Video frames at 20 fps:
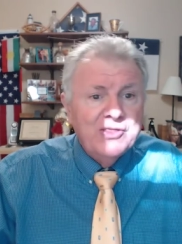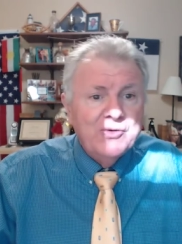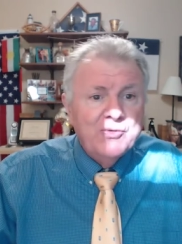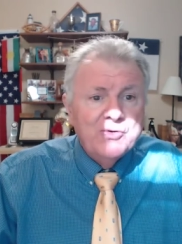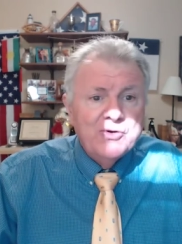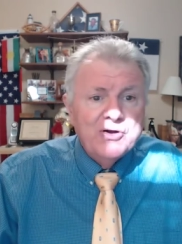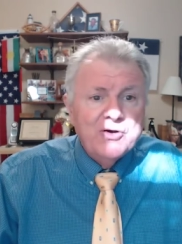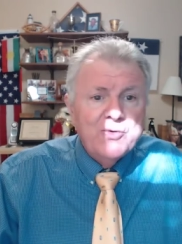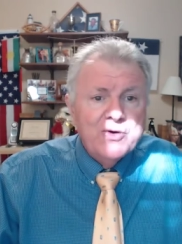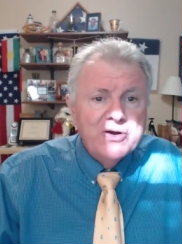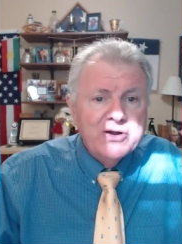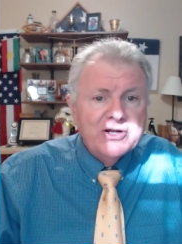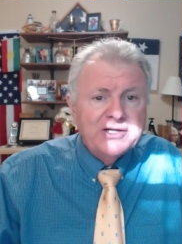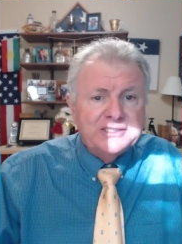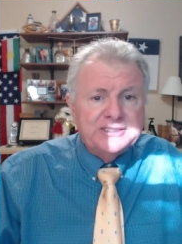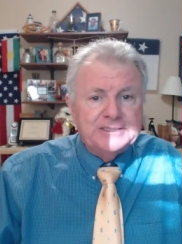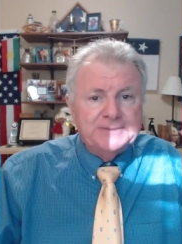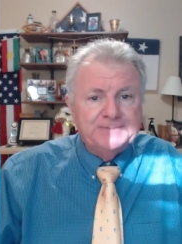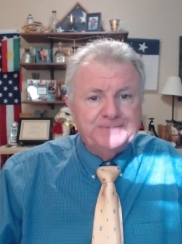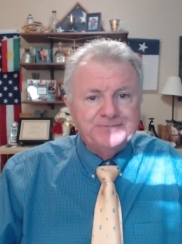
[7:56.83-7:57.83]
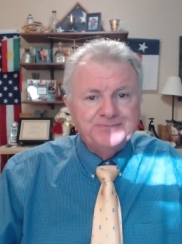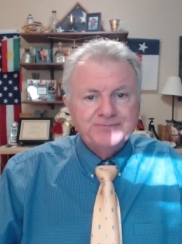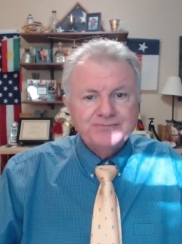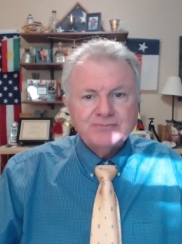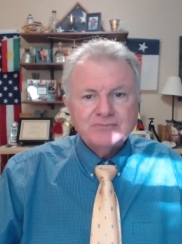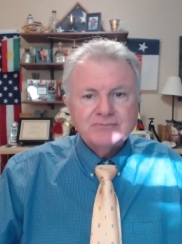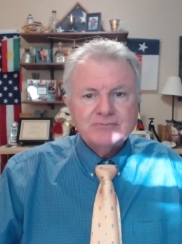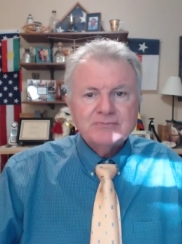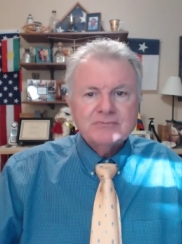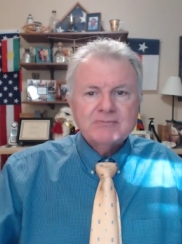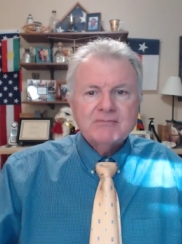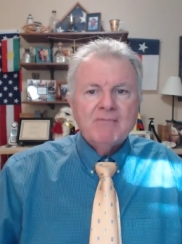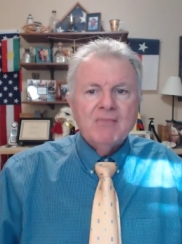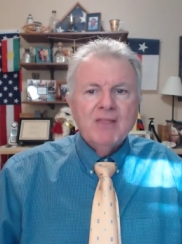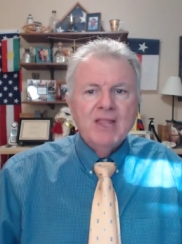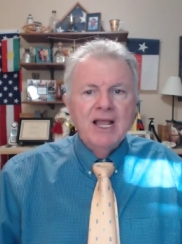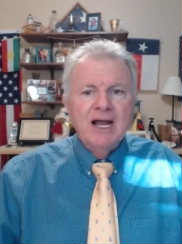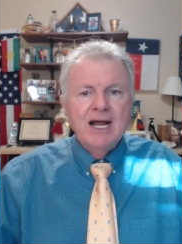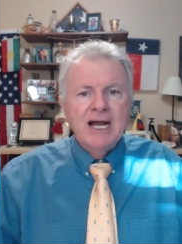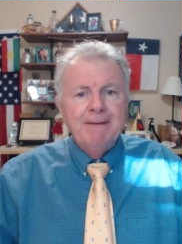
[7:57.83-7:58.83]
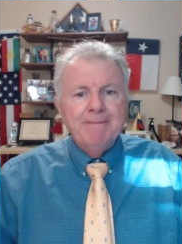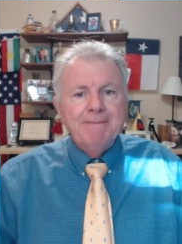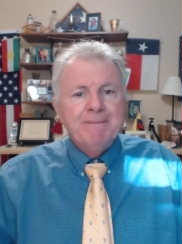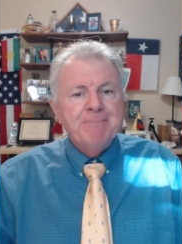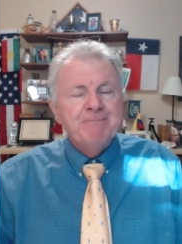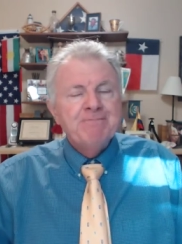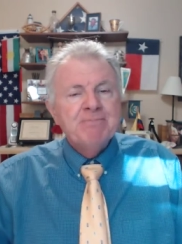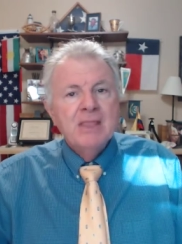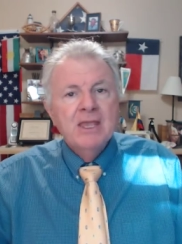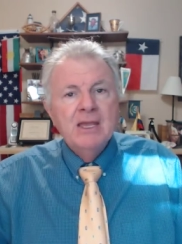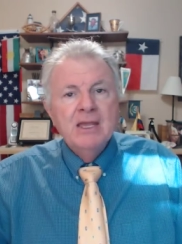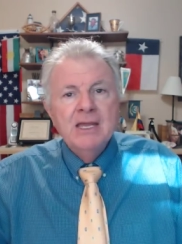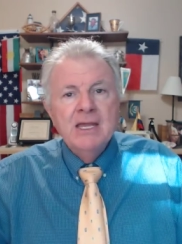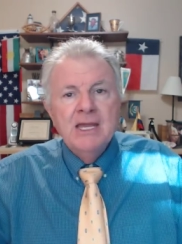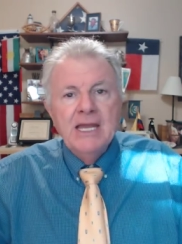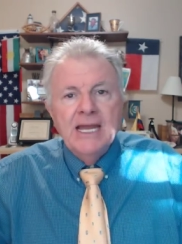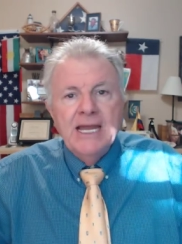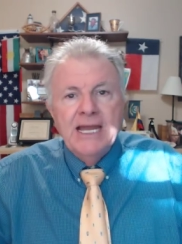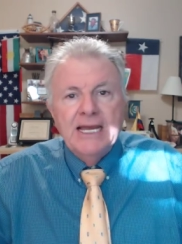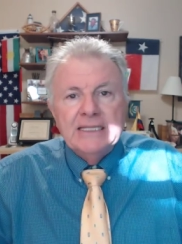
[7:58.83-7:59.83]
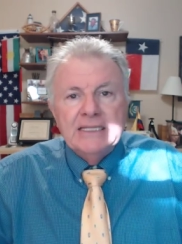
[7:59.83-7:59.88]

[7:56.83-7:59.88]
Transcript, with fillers: the world works. Um, and